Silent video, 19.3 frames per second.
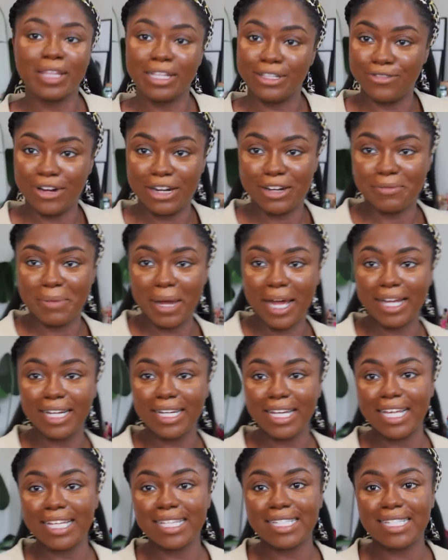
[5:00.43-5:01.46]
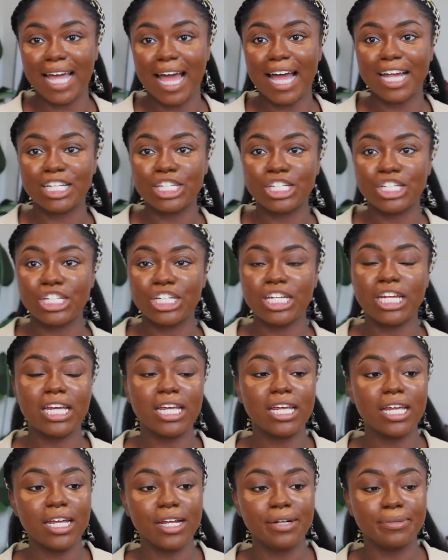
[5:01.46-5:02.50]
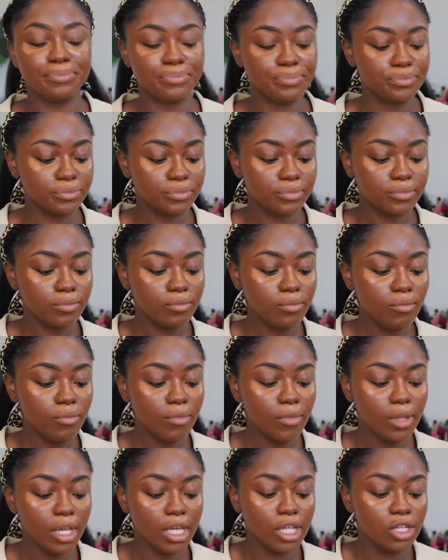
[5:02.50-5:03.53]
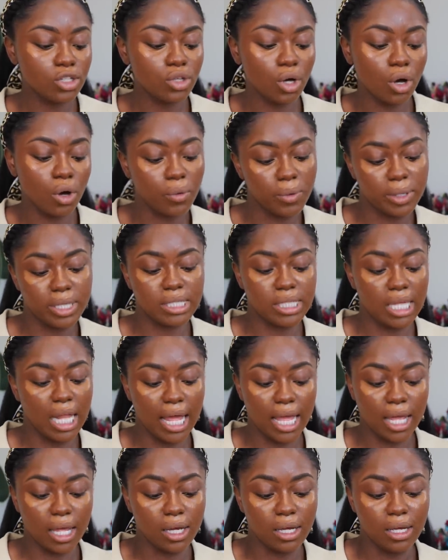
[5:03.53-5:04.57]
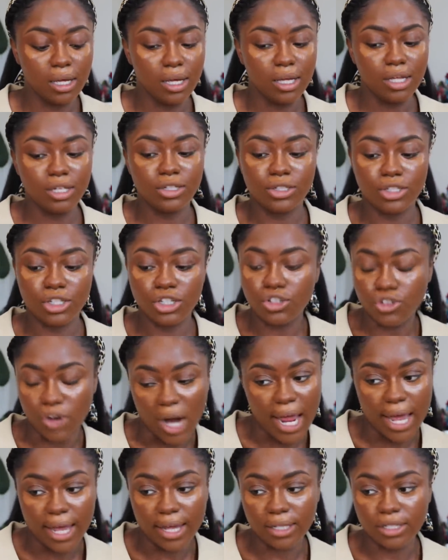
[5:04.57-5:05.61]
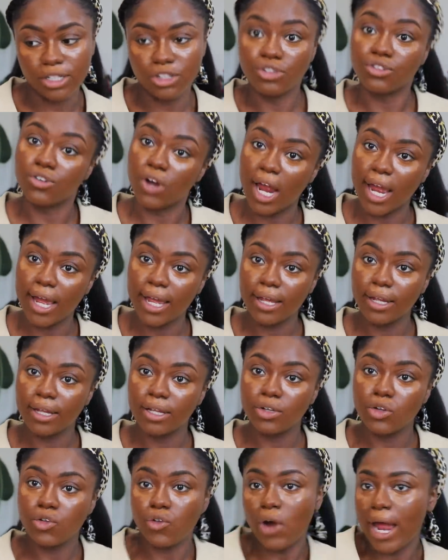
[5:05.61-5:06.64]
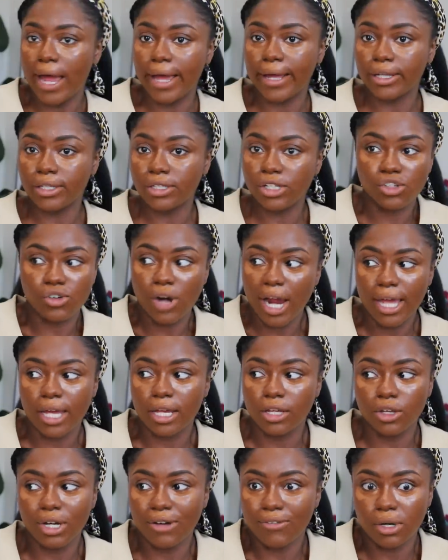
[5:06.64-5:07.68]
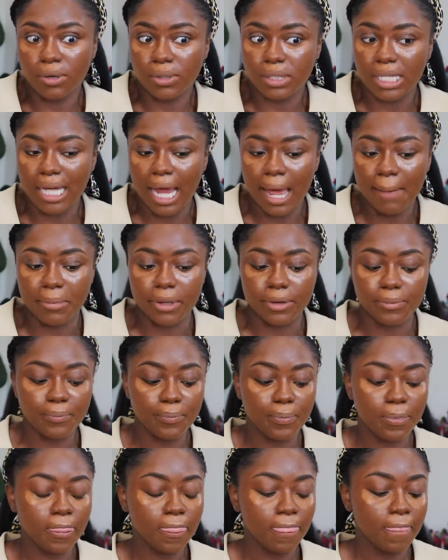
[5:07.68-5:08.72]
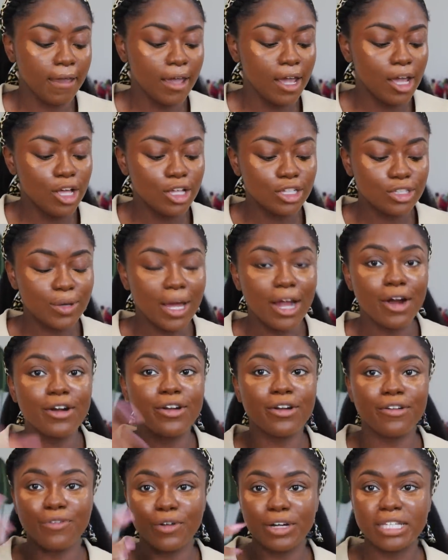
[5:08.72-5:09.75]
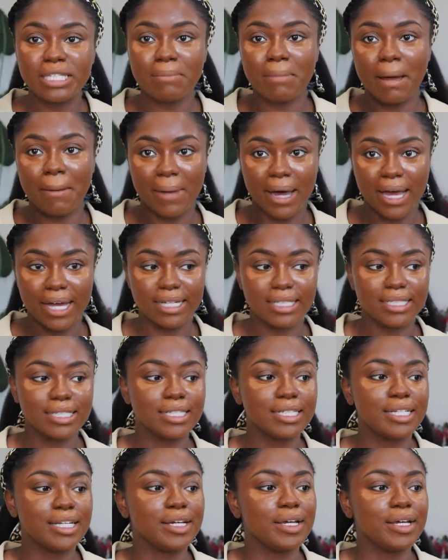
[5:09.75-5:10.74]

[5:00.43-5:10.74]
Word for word: this friend of mine is that she is always like, just try. Did you try? Try. Just try it. You never know what's gonna happen. So I heard her voice in my mind